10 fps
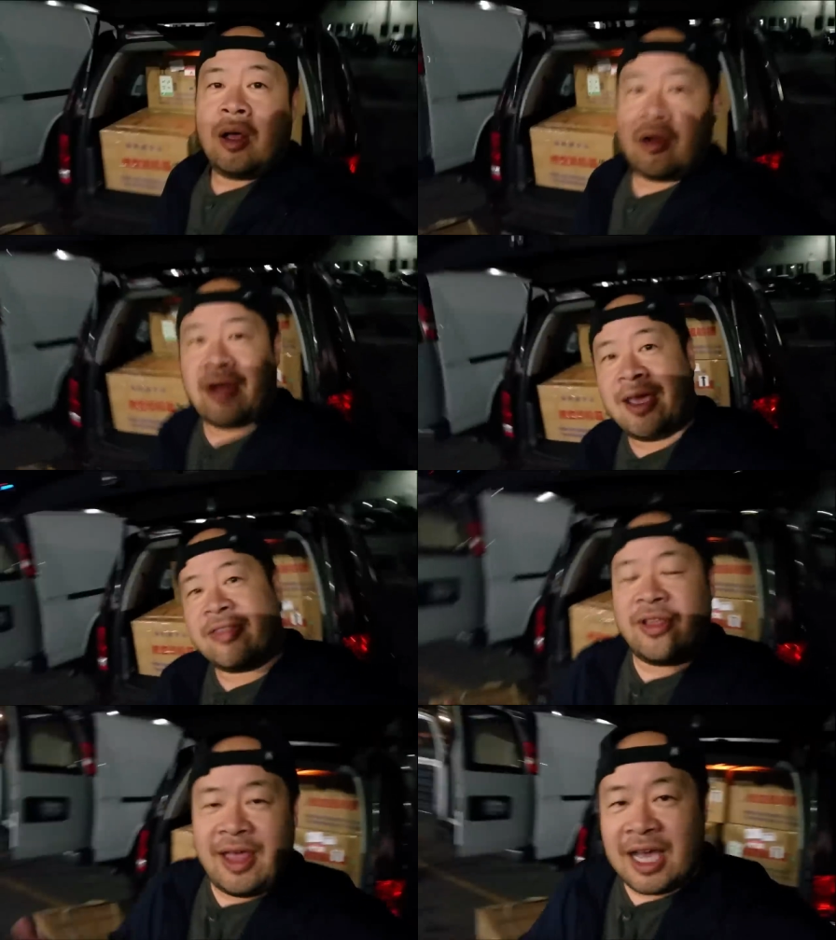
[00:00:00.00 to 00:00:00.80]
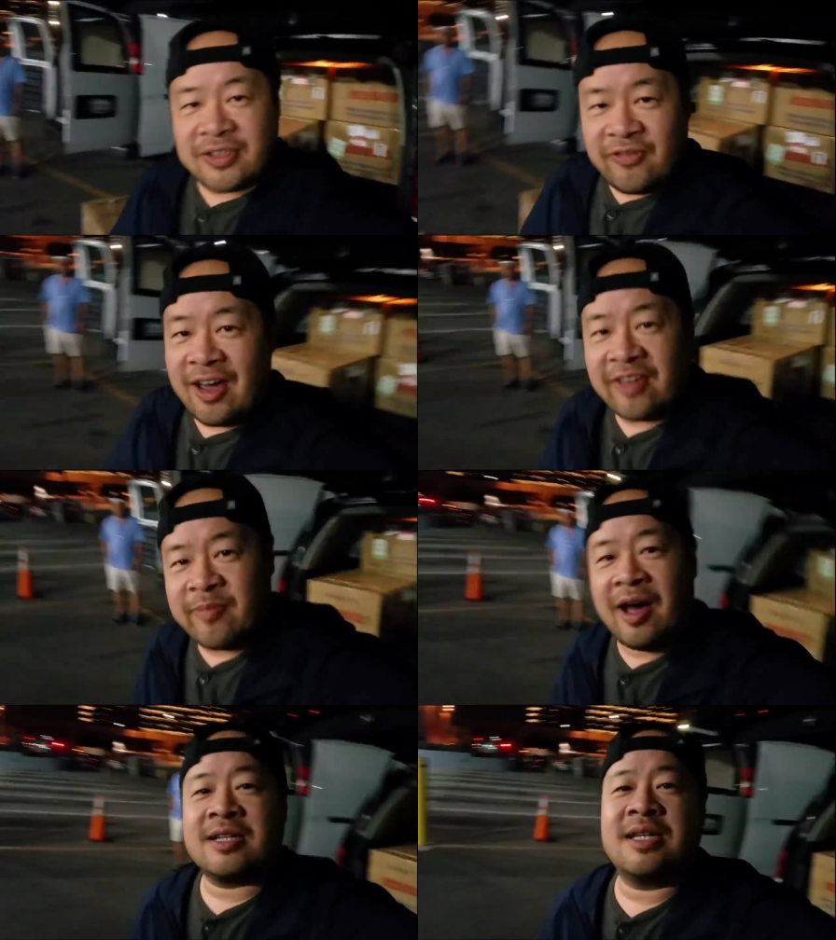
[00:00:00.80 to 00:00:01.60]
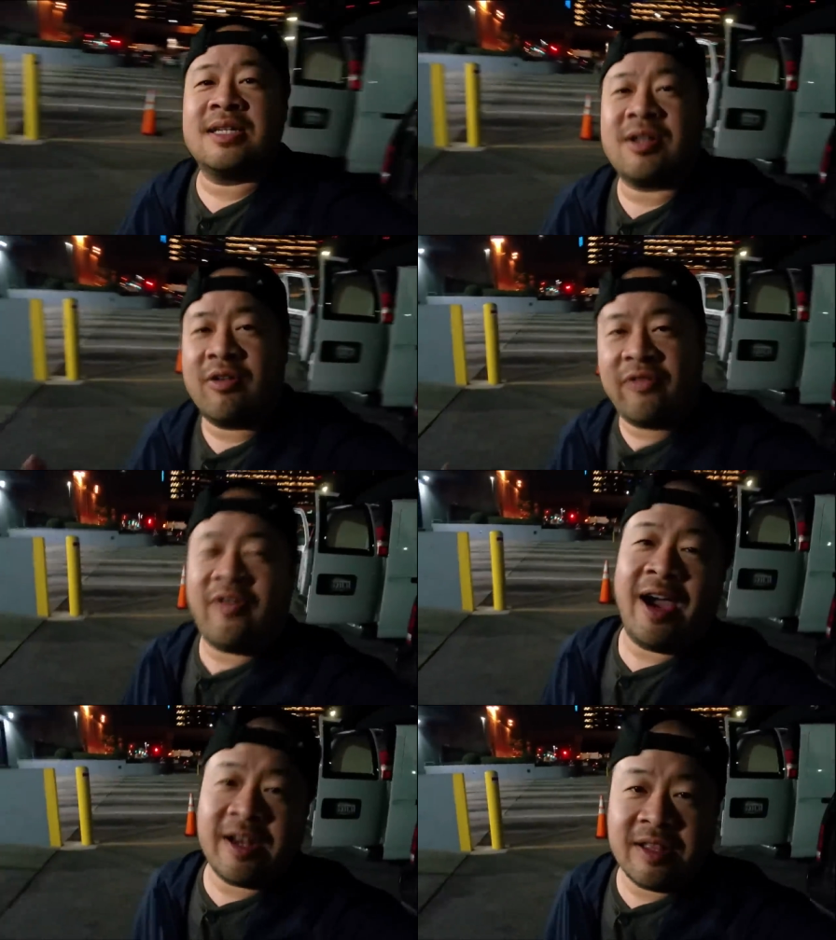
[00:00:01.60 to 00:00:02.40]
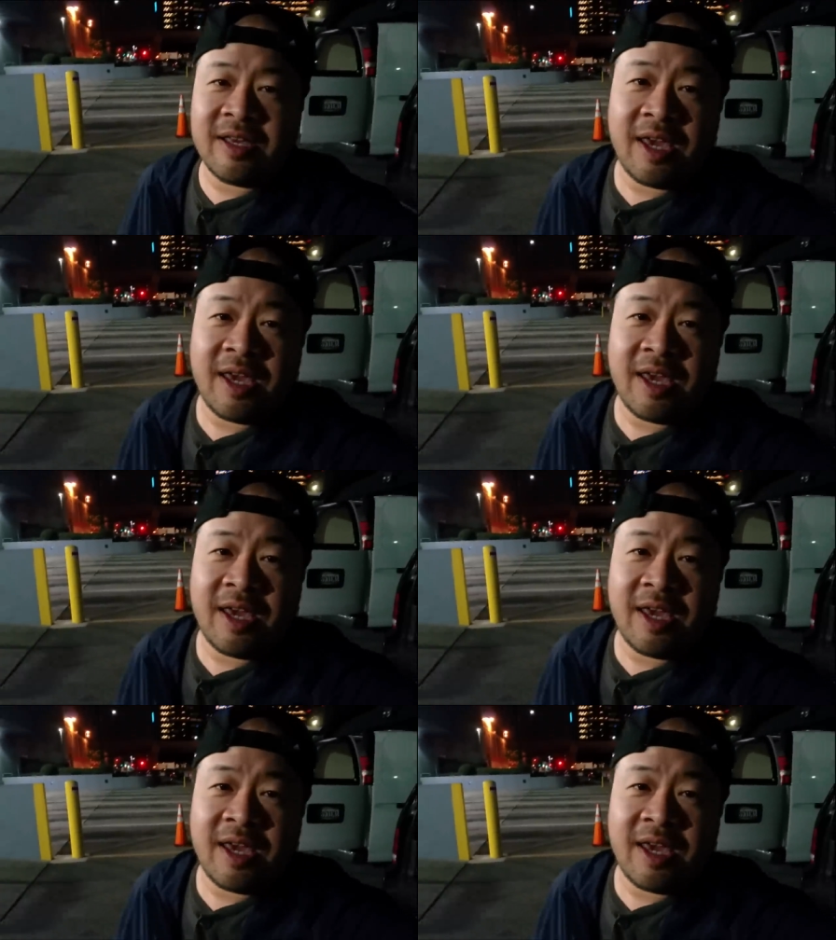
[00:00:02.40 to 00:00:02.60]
All right, the last five boxes are finally